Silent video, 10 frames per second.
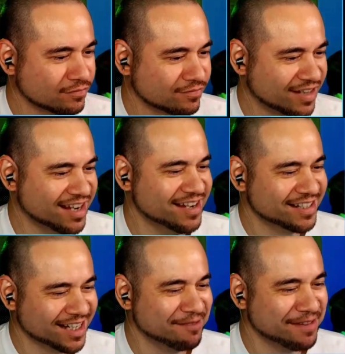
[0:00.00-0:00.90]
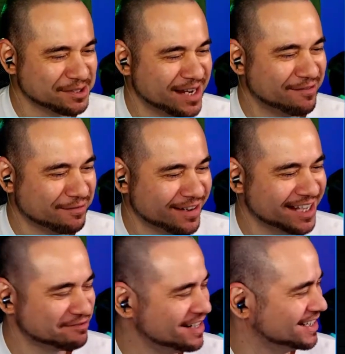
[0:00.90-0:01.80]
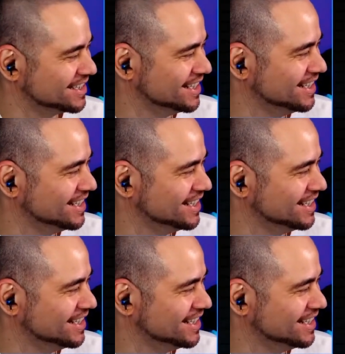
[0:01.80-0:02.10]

Yeah, time flies when you're having fun. That's right, Dusty.